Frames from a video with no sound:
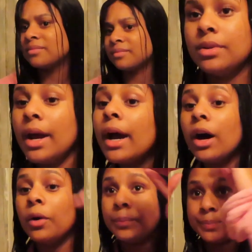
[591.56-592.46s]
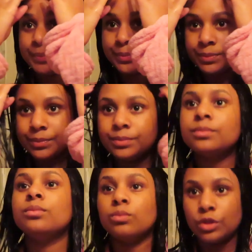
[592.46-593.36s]
But now,
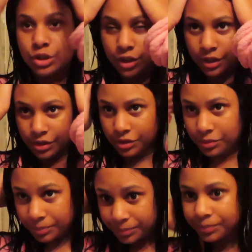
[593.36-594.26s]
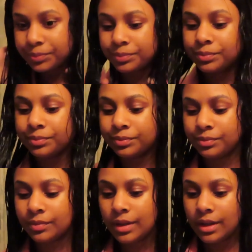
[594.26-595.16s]
what you're gonna do
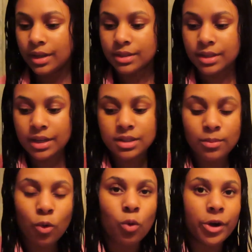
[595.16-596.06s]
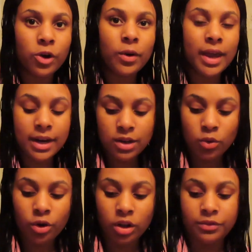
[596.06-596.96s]
is take some oil, any
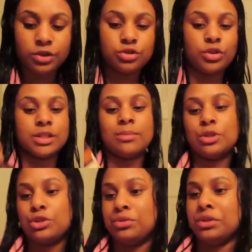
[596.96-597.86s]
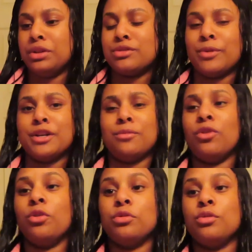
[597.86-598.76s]
oil of your choice. I'm just using this random
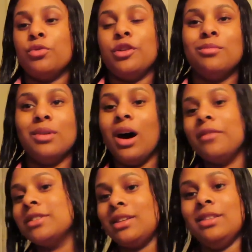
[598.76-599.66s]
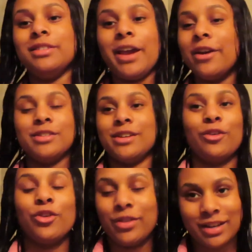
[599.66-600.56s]
growth oil, but obviously this hair isn't
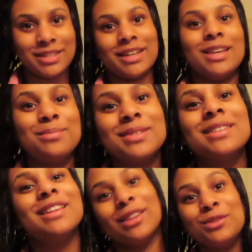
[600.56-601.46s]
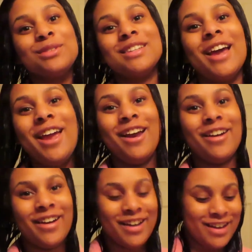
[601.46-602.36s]
growing because it keeps losing
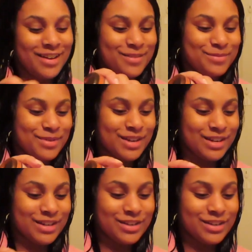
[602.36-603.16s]
hair. But